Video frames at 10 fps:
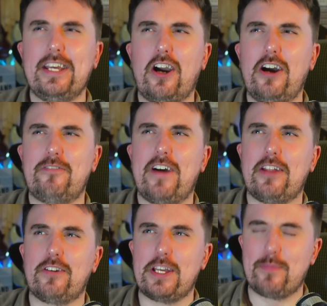Godfather
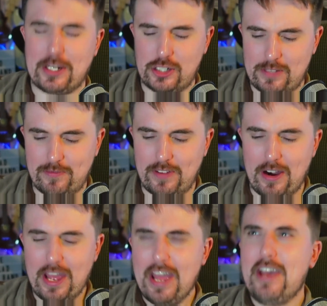team matches?
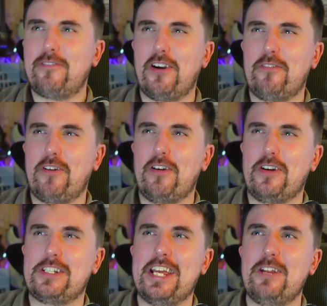
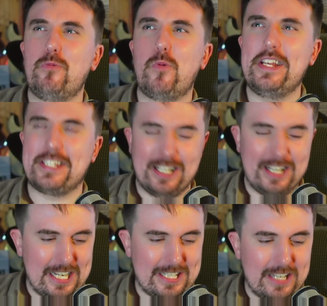For tin whistle,
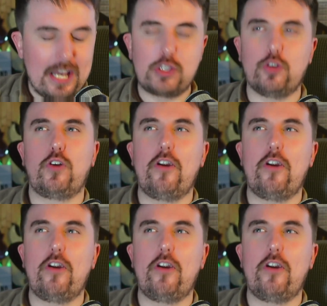that's so to give a